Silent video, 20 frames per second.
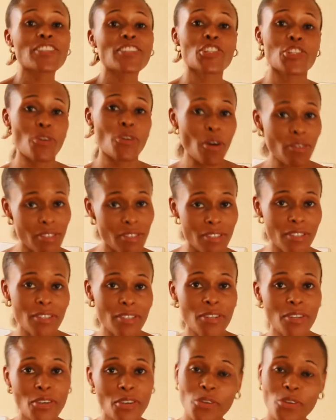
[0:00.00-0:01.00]
I
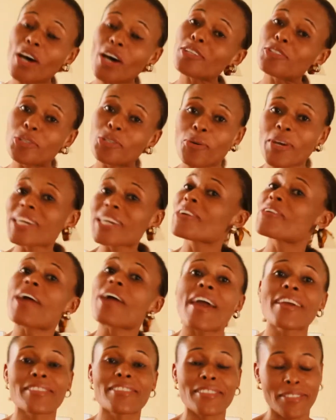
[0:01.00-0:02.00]
trust you're doing
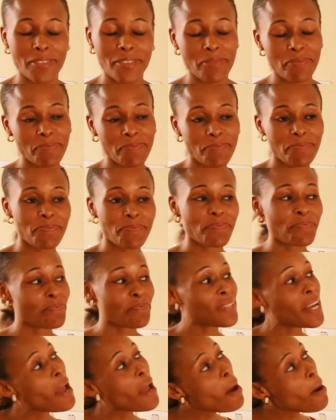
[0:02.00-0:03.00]
great.
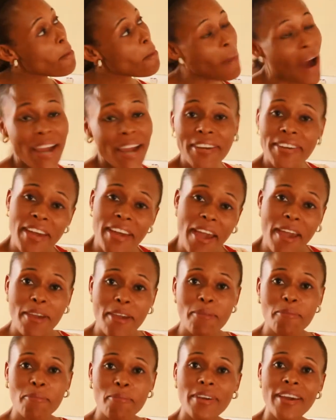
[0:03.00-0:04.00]
My
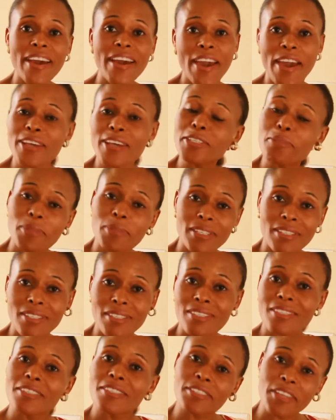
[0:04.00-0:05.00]
name is Mrs.
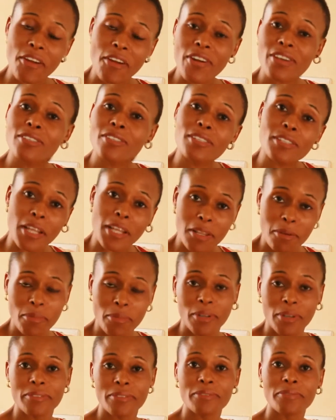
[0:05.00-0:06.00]
Sarah
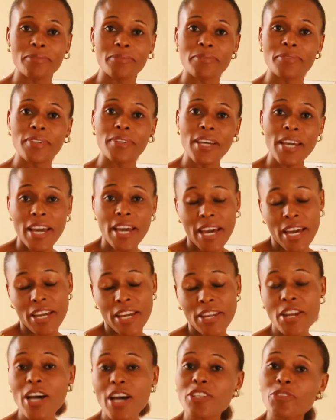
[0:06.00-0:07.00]
Solomon,
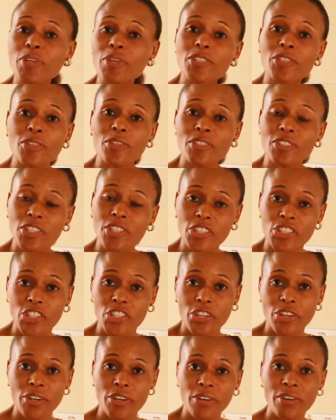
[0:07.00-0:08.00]
a Nursery 2
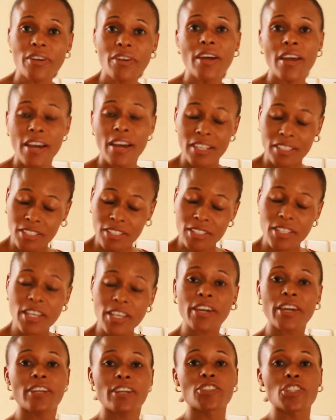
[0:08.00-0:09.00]
teacher at
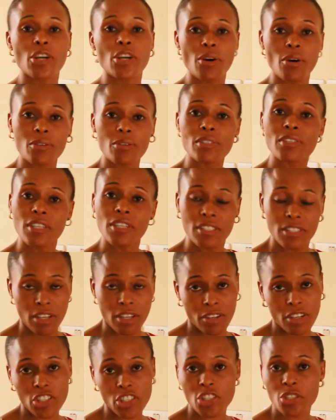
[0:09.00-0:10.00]
Sneak Angels
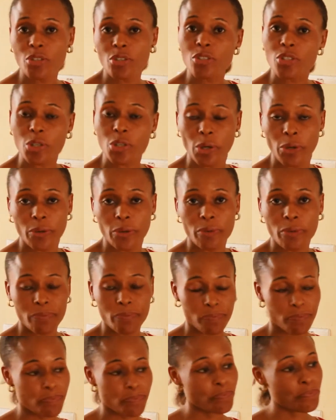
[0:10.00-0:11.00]
International School.
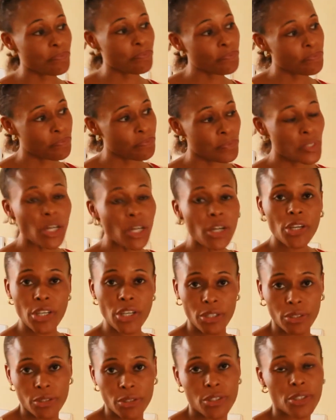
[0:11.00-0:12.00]

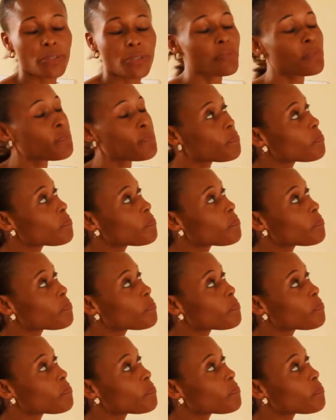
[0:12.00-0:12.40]
Good.